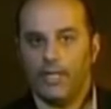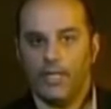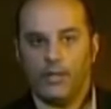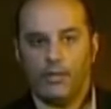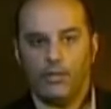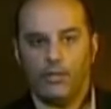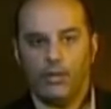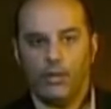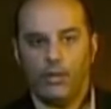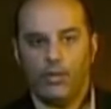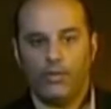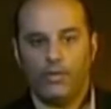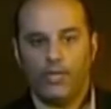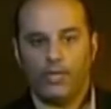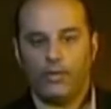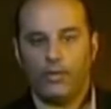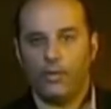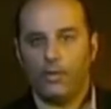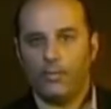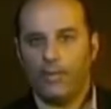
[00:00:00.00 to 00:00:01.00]
and you know
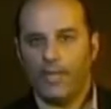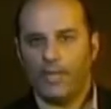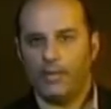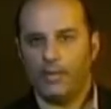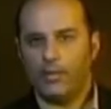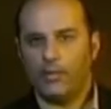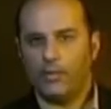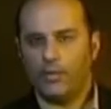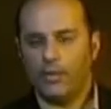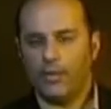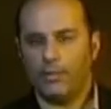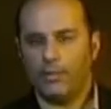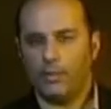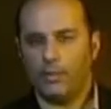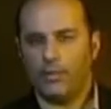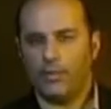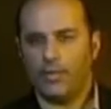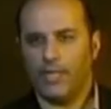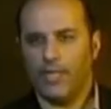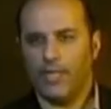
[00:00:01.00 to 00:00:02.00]
that going back to the drawing
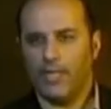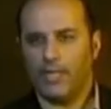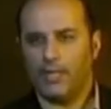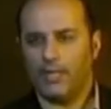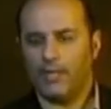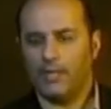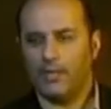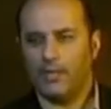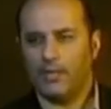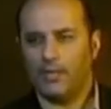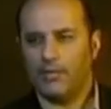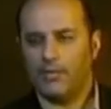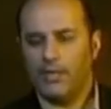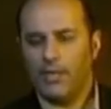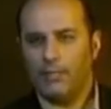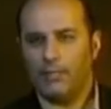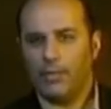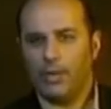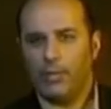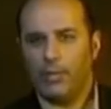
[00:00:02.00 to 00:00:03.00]
boards again is
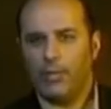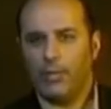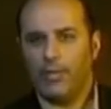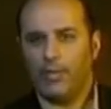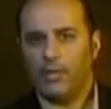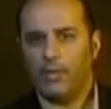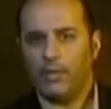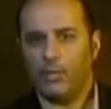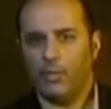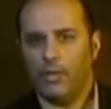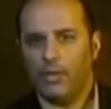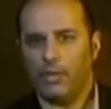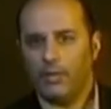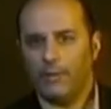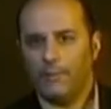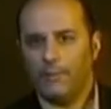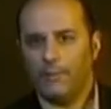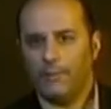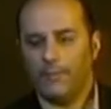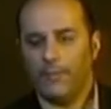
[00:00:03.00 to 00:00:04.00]
not probably going to
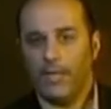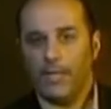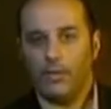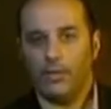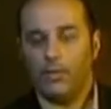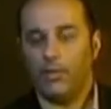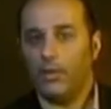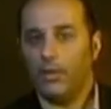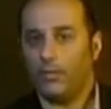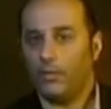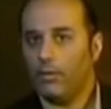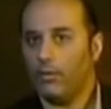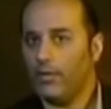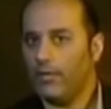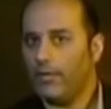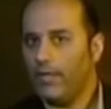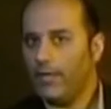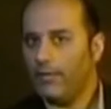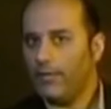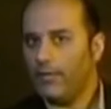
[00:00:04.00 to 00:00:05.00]
work, and you don't
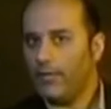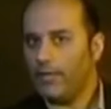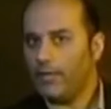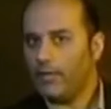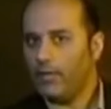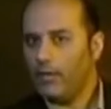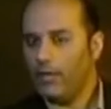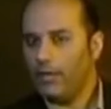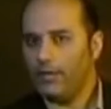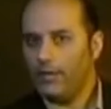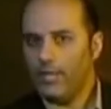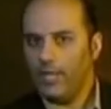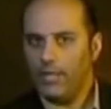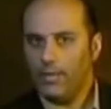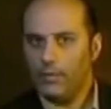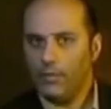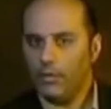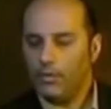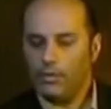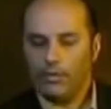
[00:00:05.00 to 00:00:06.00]
even have the technology
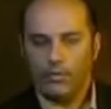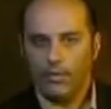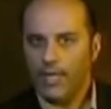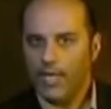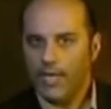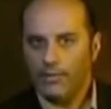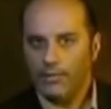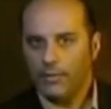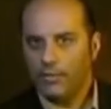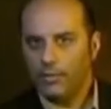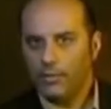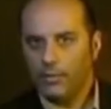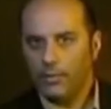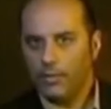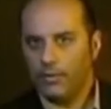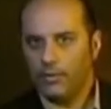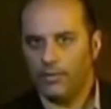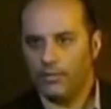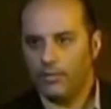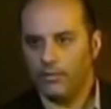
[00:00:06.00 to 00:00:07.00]
anymore, you don't have the
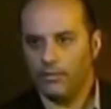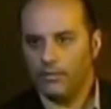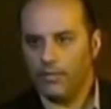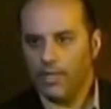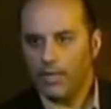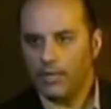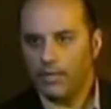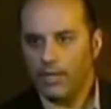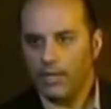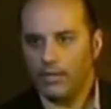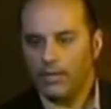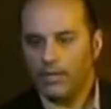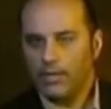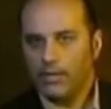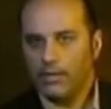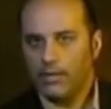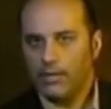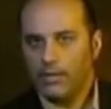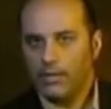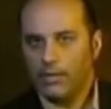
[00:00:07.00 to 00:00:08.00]
super
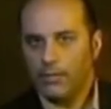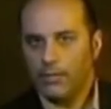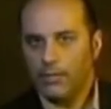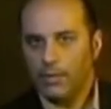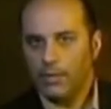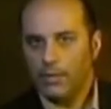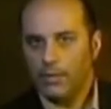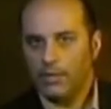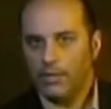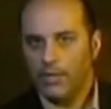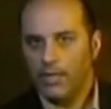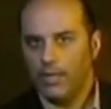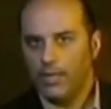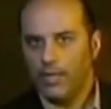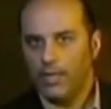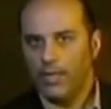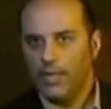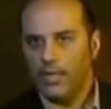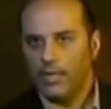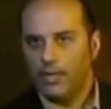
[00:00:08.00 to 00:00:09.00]
technologies and the computers
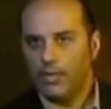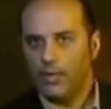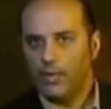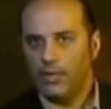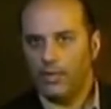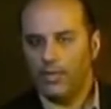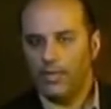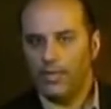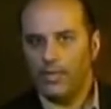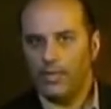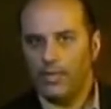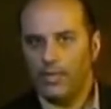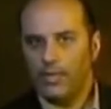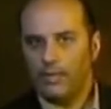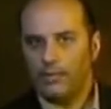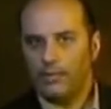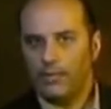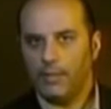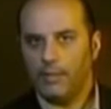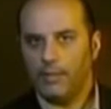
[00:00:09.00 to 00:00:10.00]
and all the
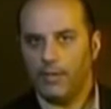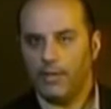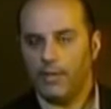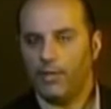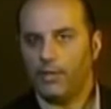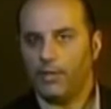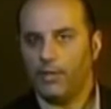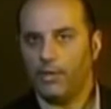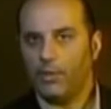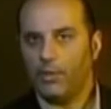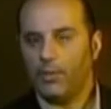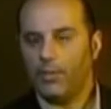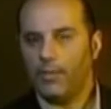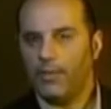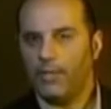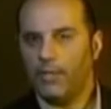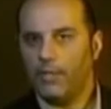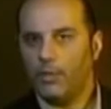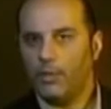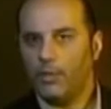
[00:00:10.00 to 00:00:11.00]
uh, laboratory
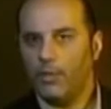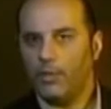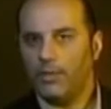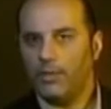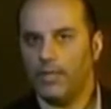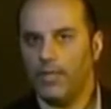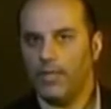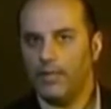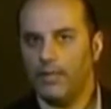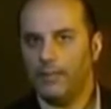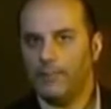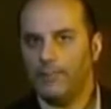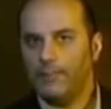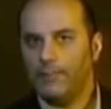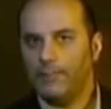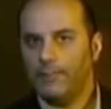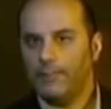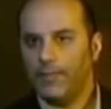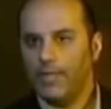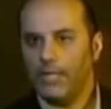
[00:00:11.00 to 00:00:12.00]
equipment that you once had.
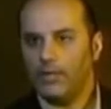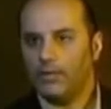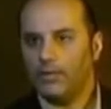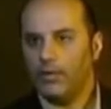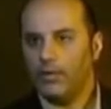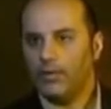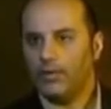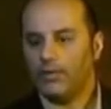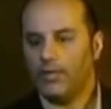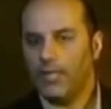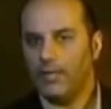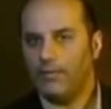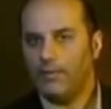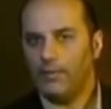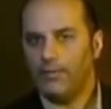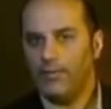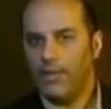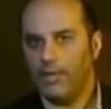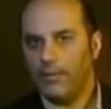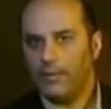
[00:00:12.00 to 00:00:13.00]
That's all
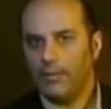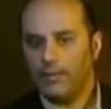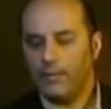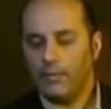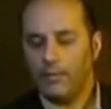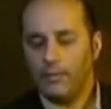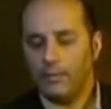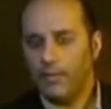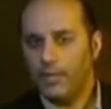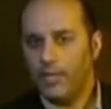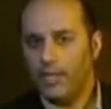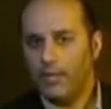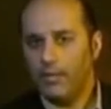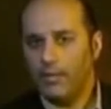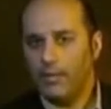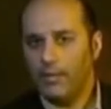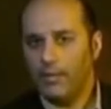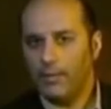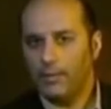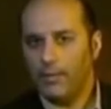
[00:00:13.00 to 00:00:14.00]
several fathoms
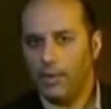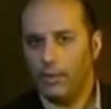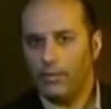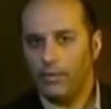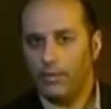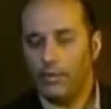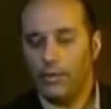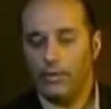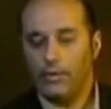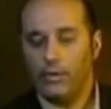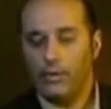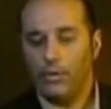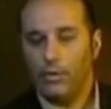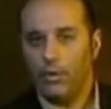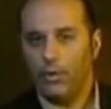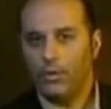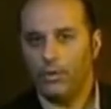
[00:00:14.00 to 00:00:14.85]
beneath uh, these new